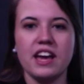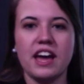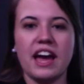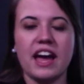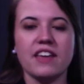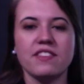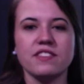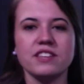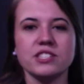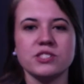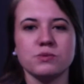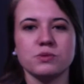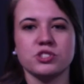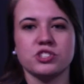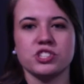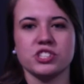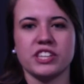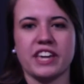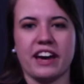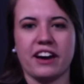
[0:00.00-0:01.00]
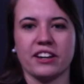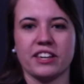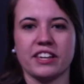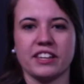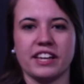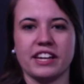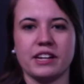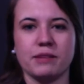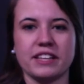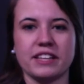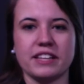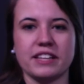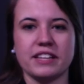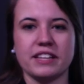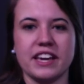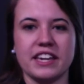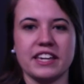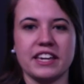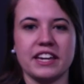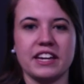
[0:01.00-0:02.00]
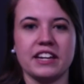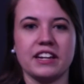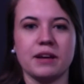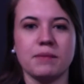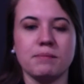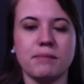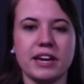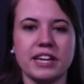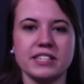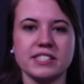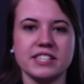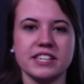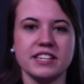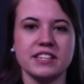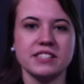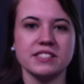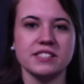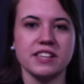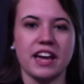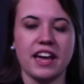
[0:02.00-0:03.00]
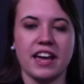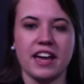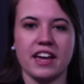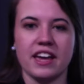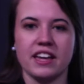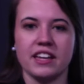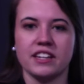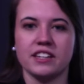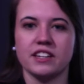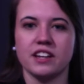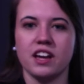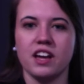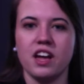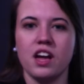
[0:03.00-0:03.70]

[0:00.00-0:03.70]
and this was just calculated by taking Macy's and